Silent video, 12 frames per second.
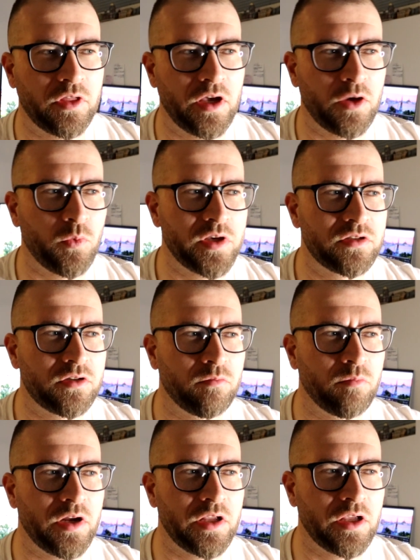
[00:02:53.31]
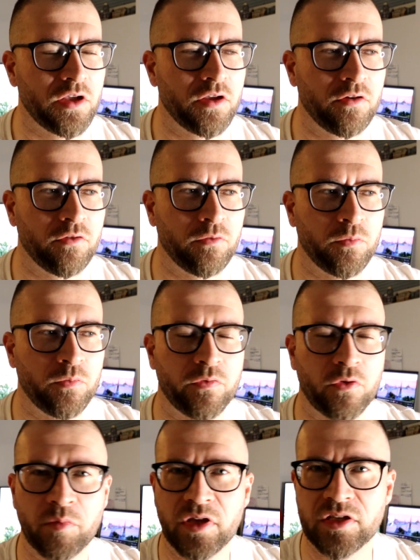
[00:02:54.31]
Western money
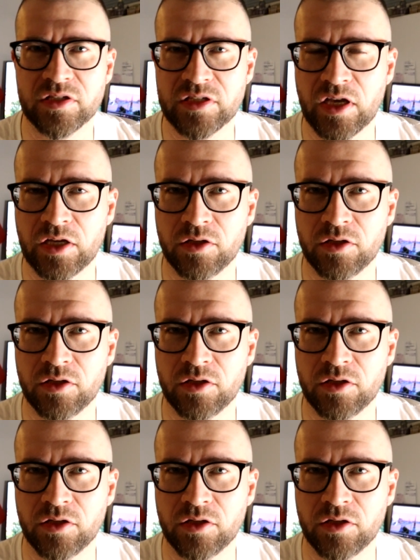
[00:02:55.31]
from his